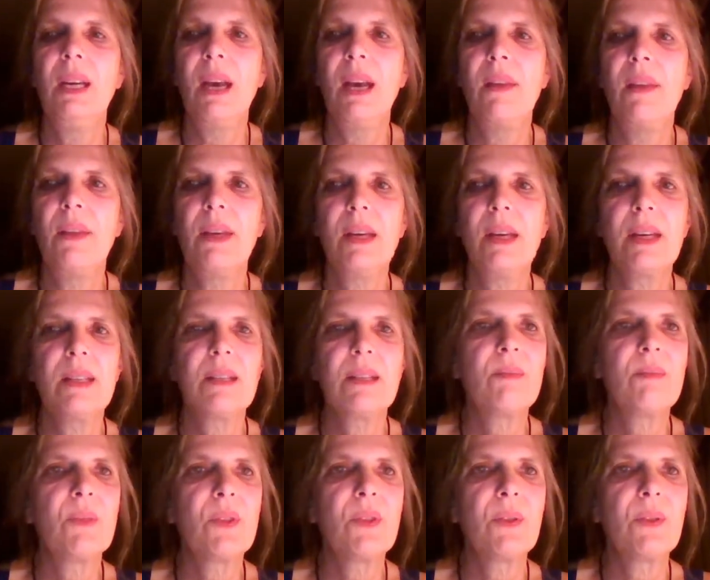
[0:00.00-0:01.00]
and the
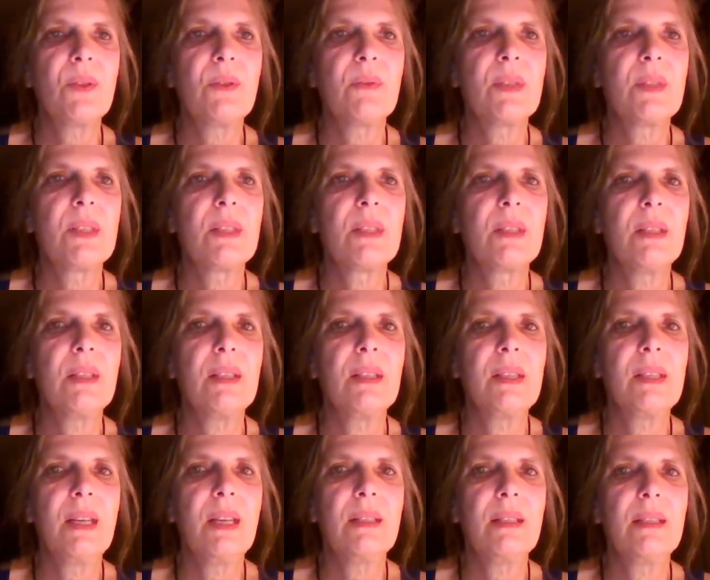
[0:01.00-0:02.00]
customer service
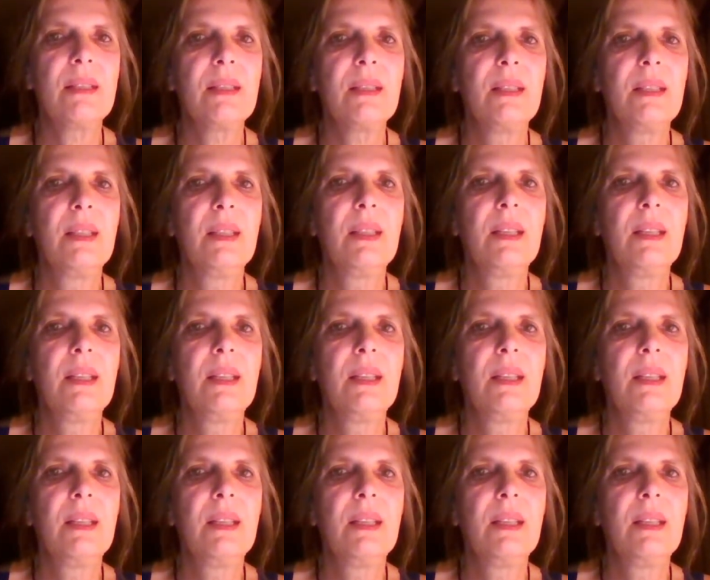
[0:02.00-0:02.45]
test.